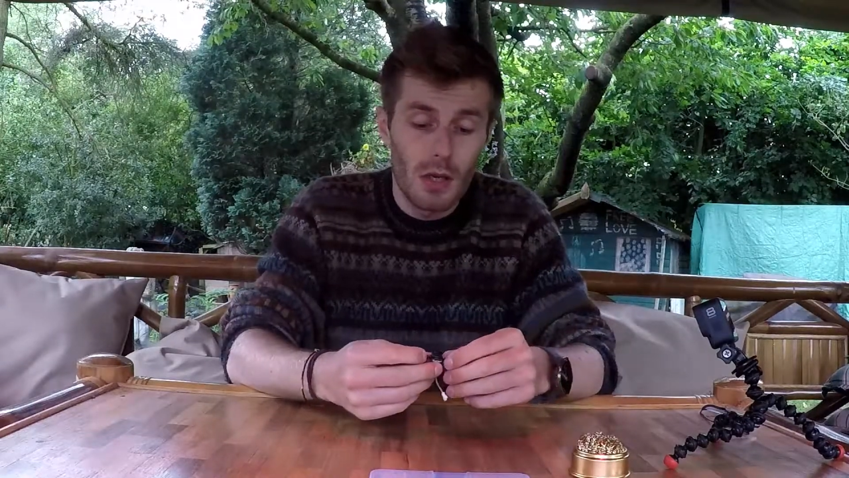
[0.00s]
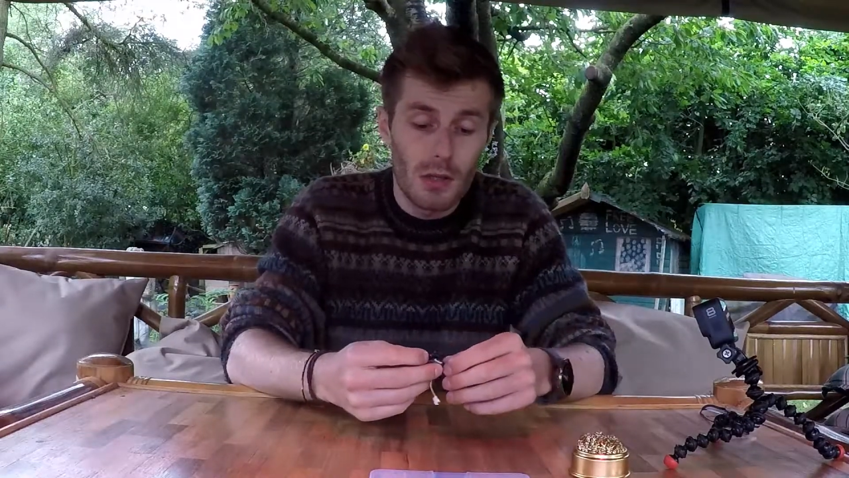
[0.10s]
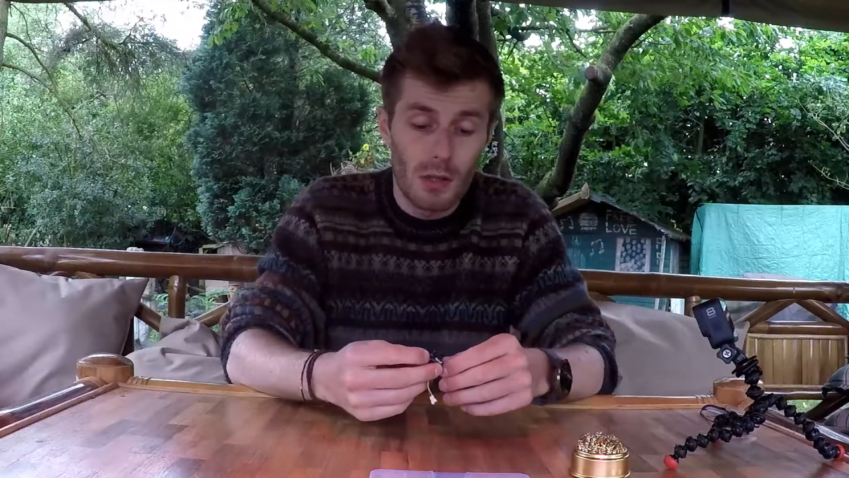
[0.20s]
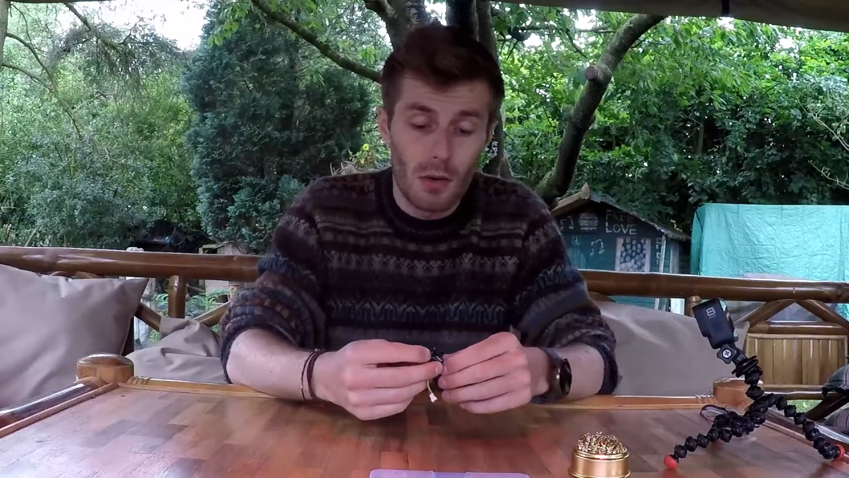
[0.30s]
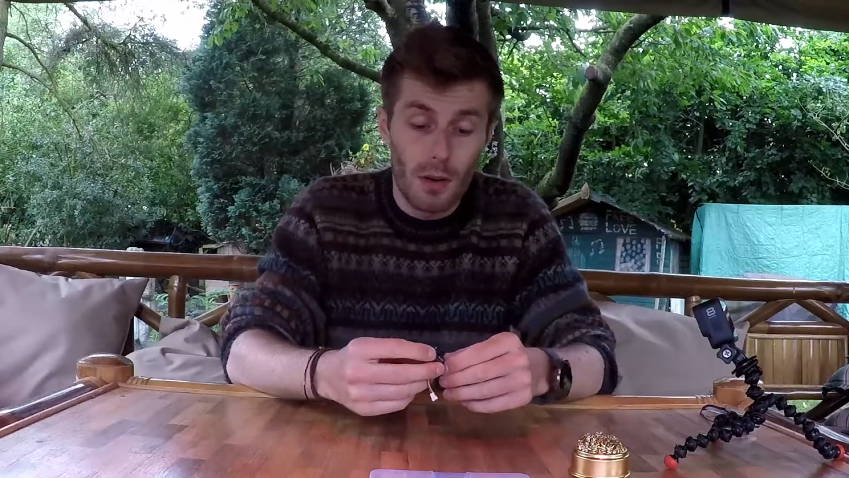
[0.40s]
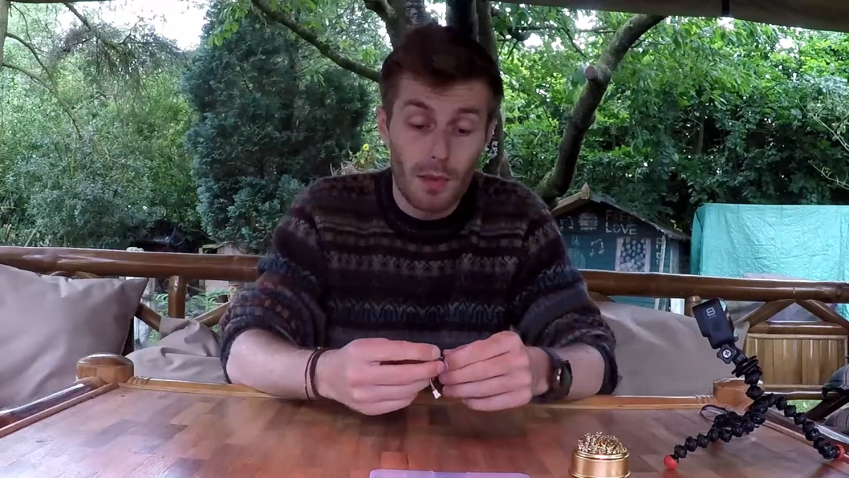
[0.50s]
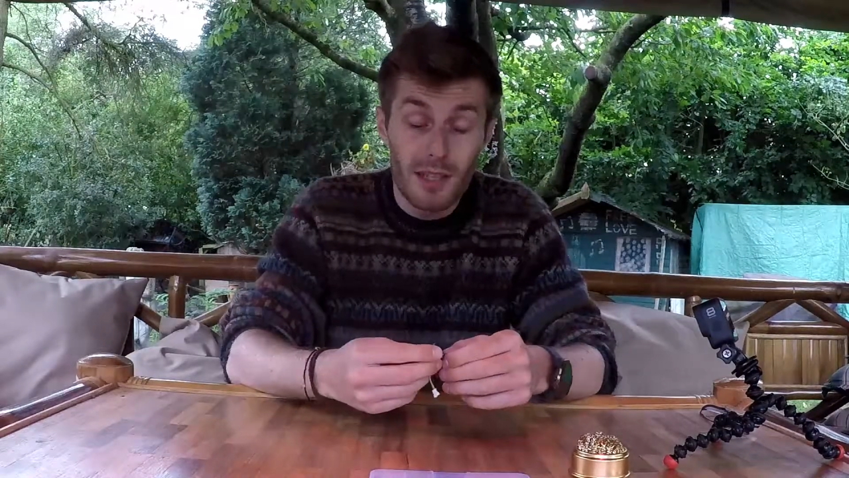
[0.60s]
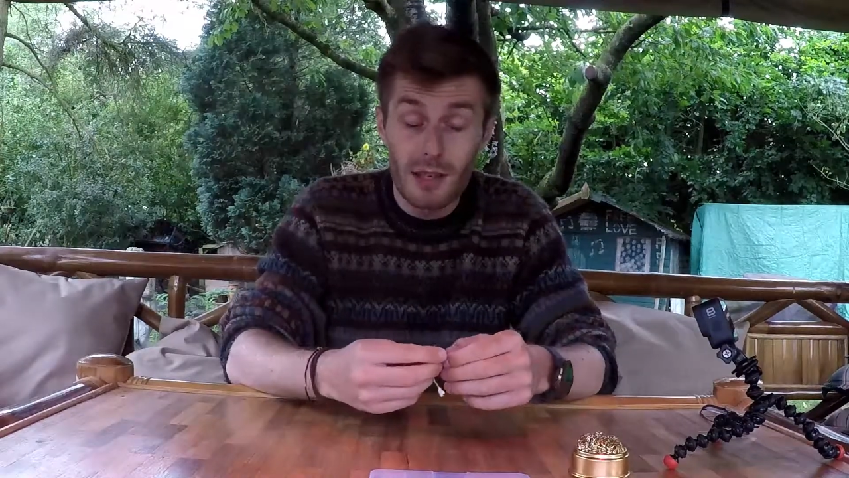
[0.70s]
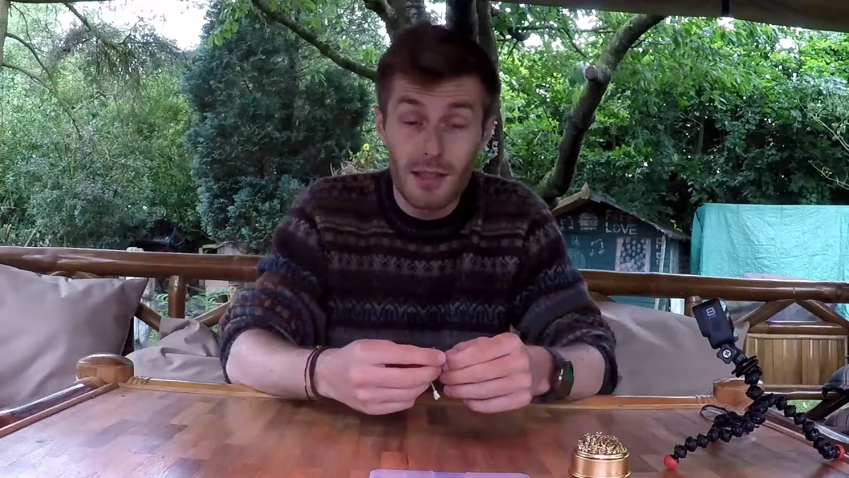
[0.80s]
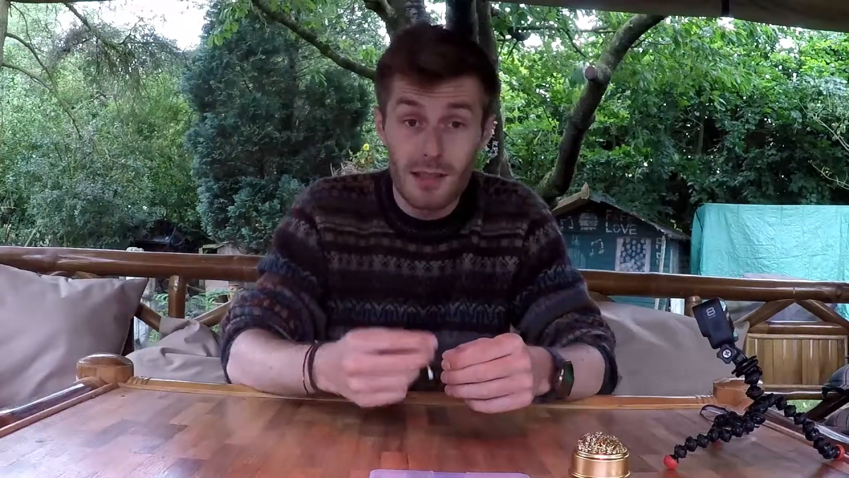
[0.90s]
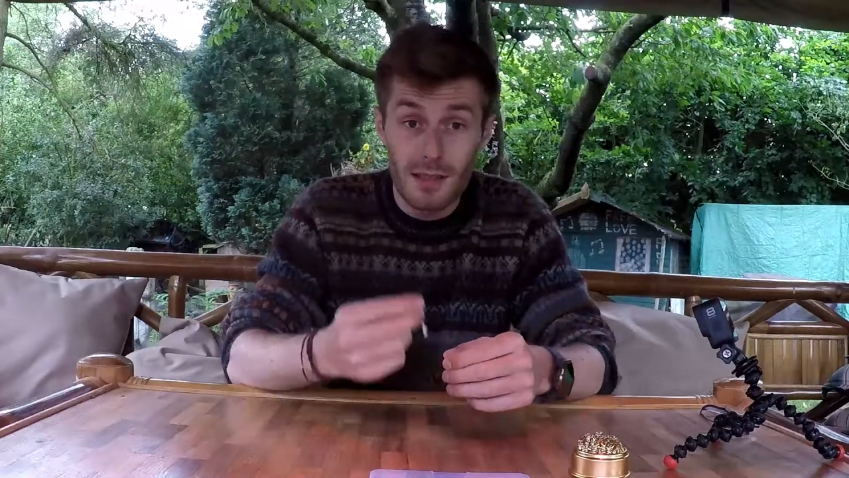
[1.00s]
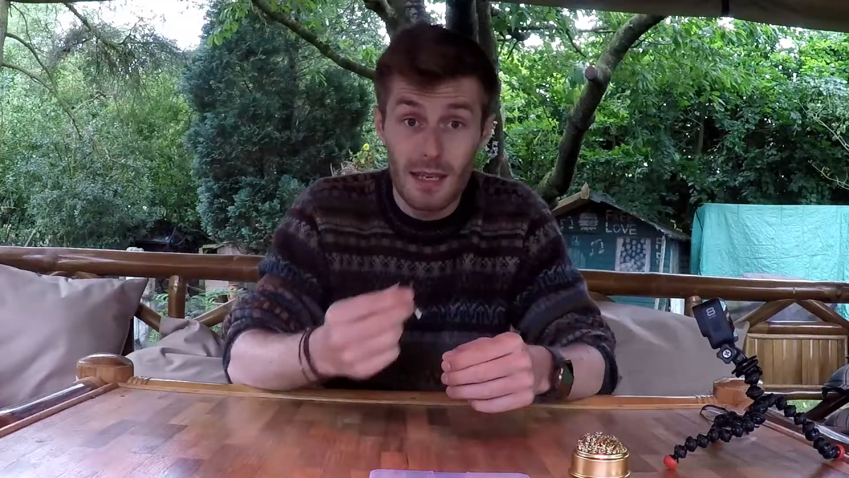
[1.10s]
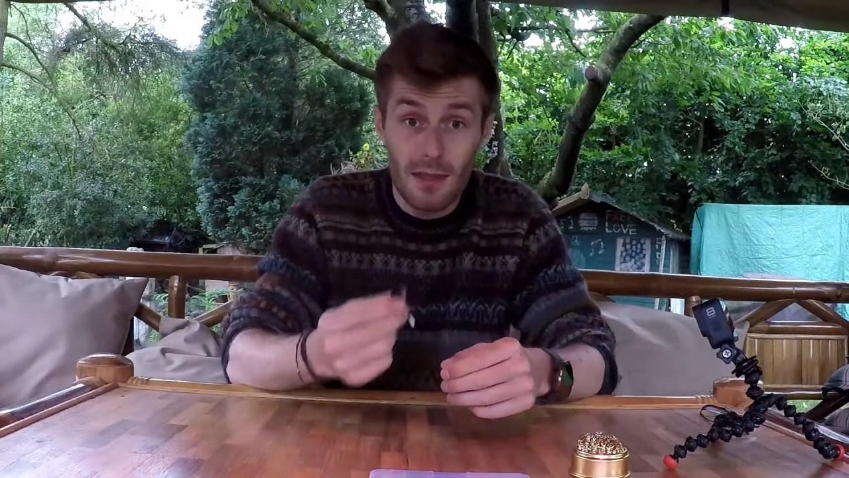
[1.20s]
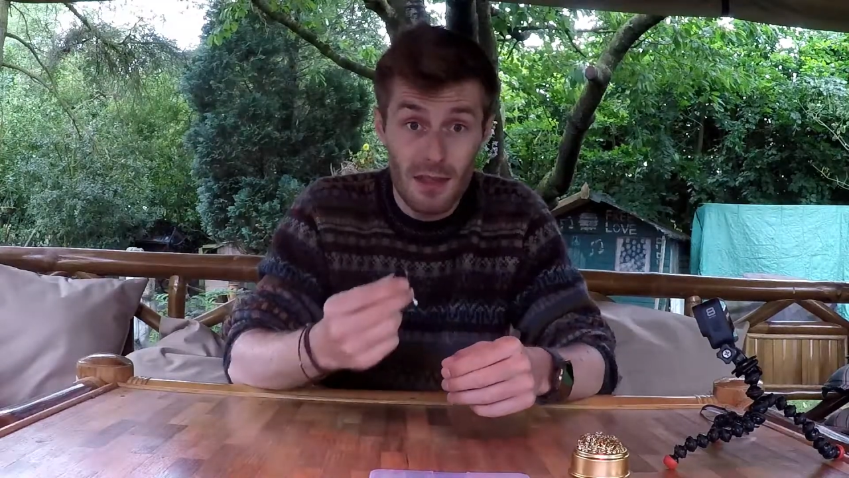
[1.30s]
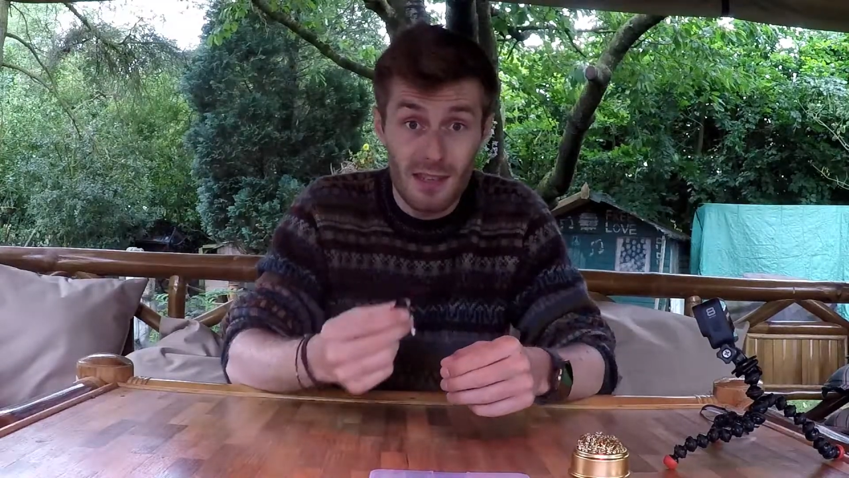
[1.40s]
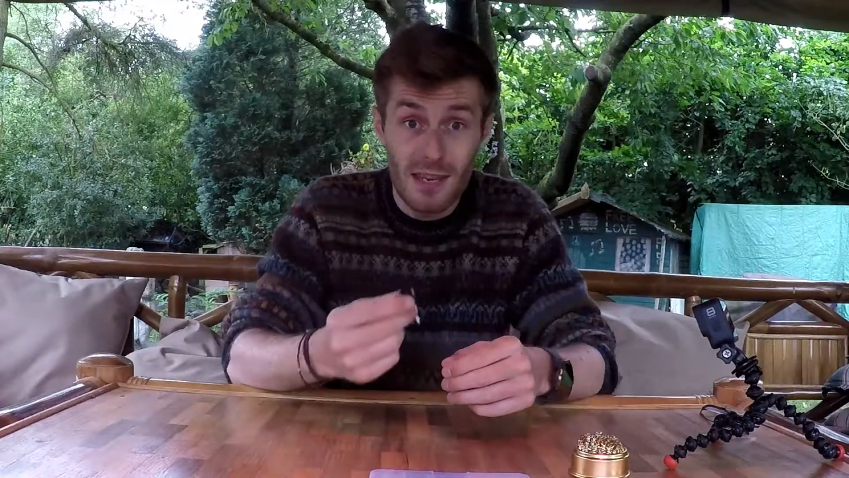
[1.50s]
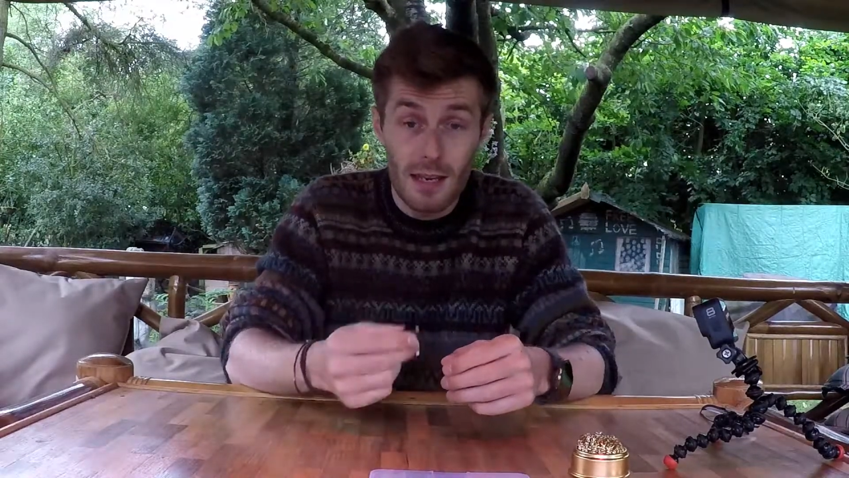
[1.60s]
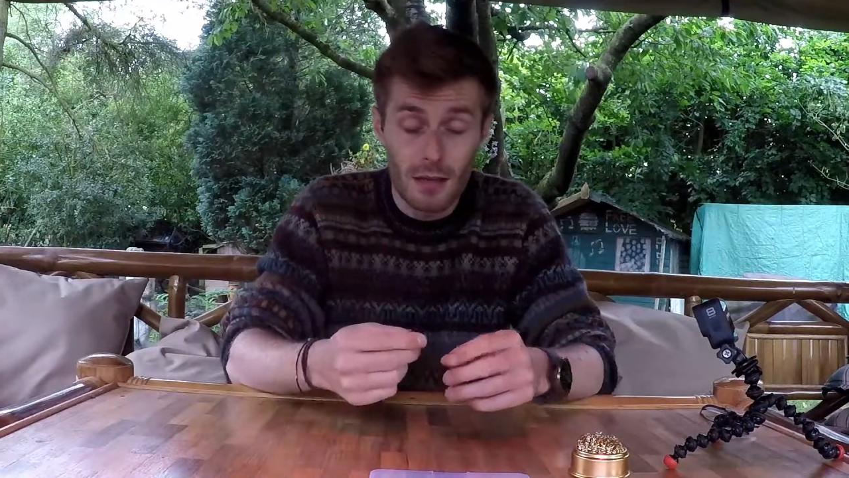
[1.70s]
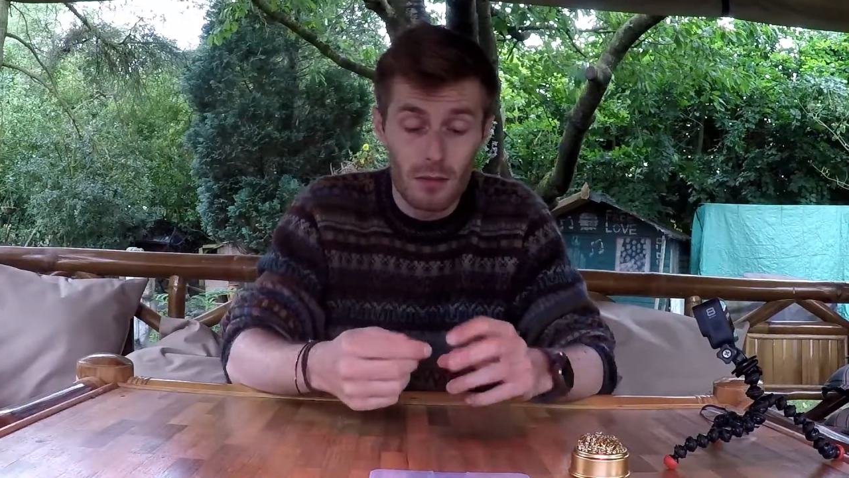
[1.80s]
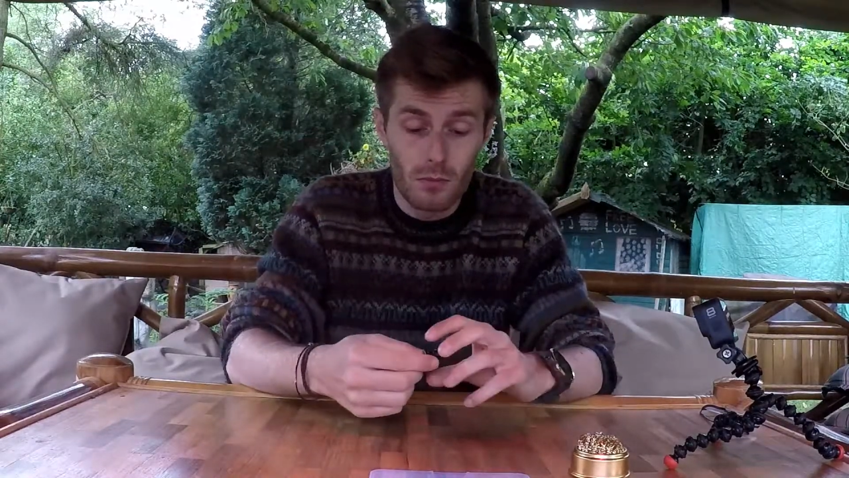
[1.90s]
so I'm excited to get this
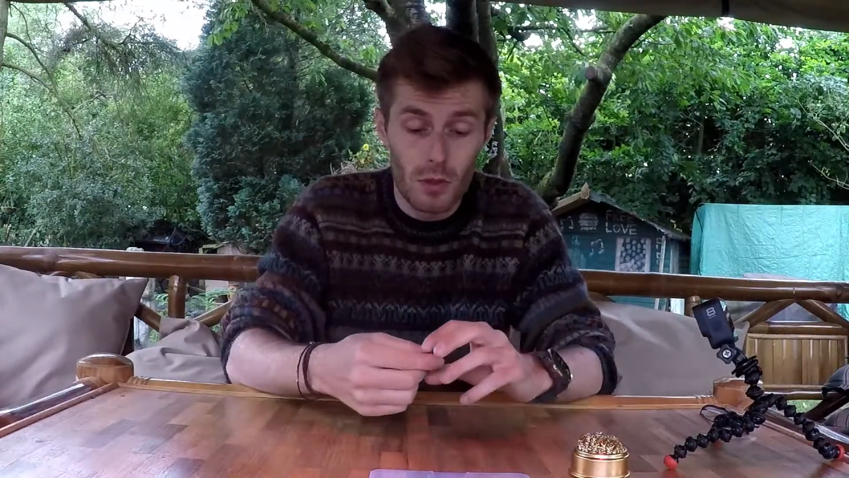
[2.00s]
in and,